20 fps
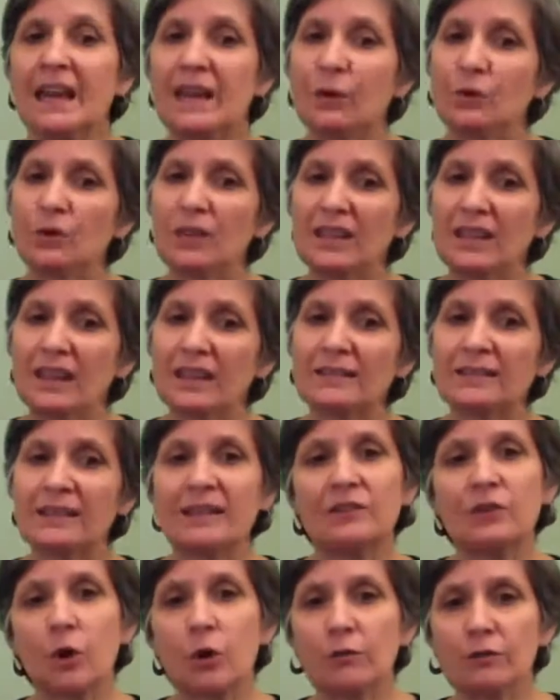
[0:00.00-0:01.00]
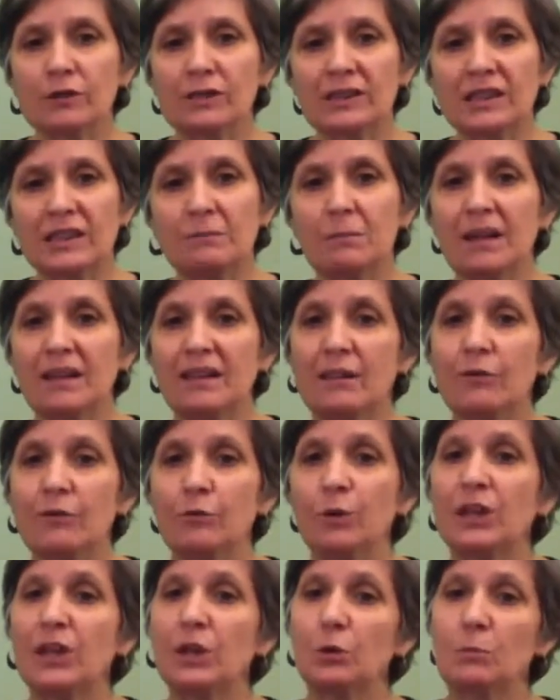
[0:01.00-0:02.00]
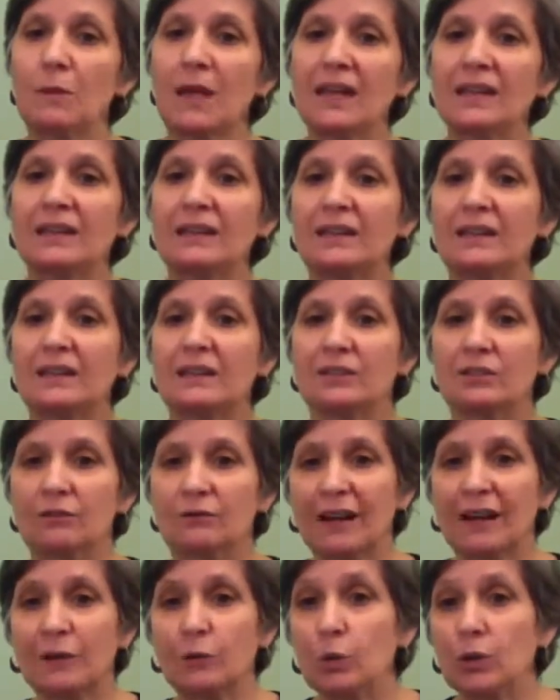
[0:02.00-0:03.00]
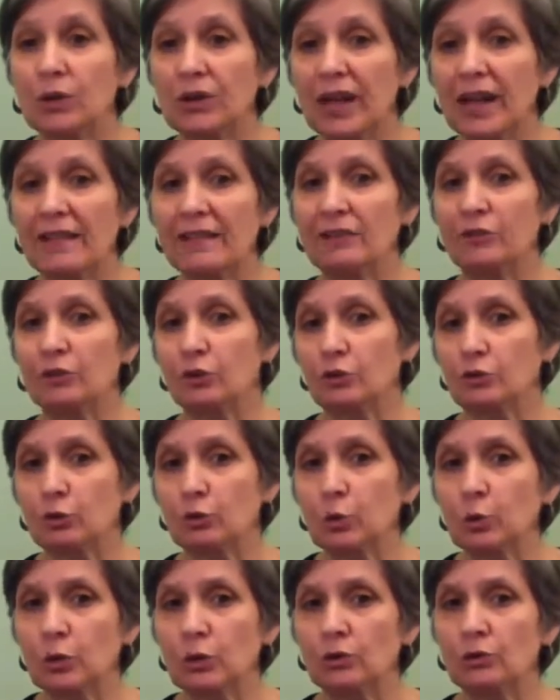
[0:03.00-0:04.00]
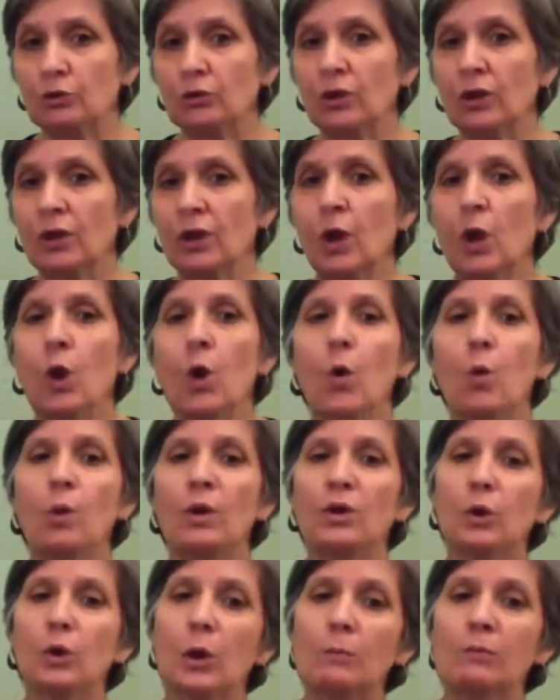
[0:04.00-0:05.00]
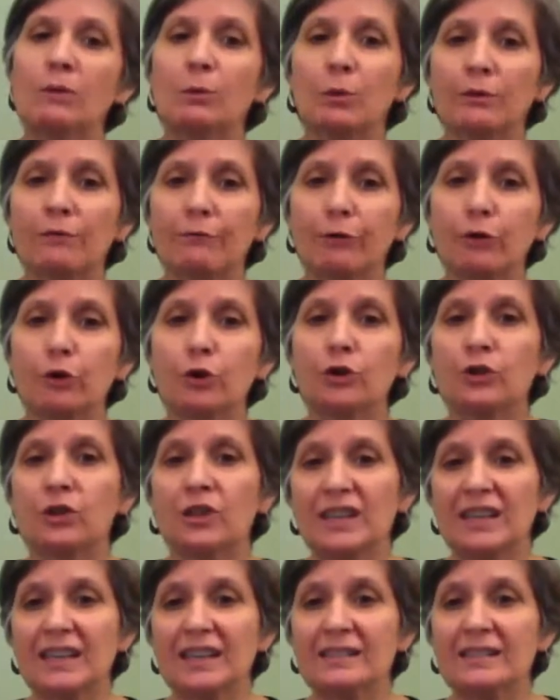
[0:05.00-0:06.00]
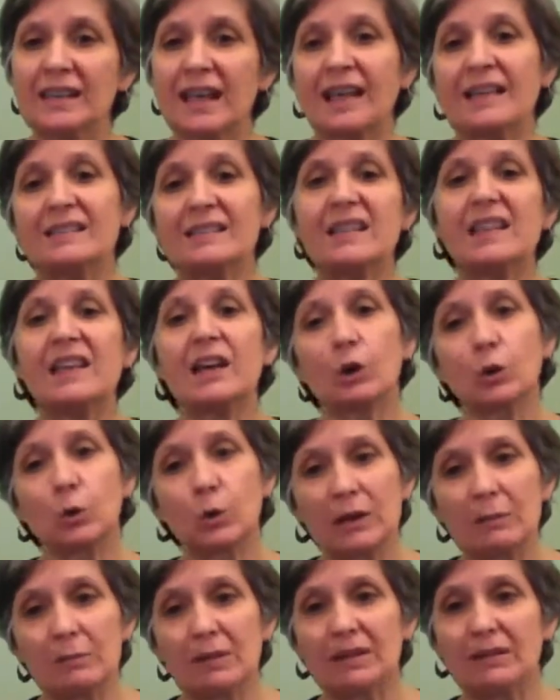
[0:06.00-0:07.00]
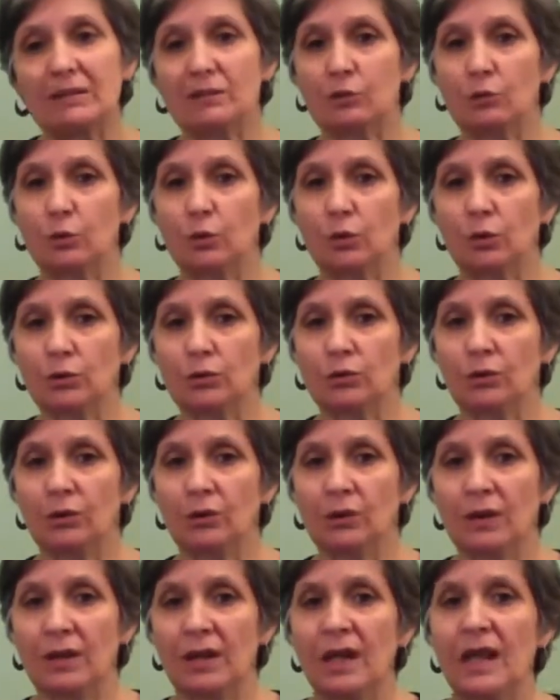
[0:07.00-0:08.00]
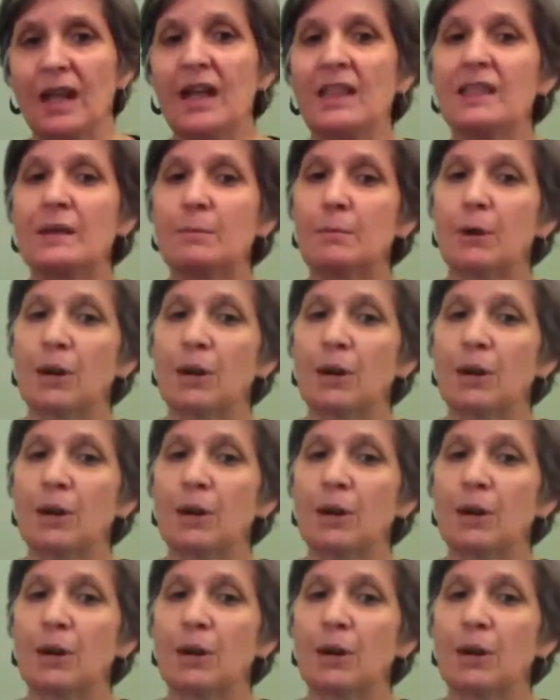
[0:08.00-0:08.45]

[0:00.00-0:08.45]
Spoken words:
Reunidas is overseen by the three humanities facultades or schools. We normally refer to these as the agreement schools. The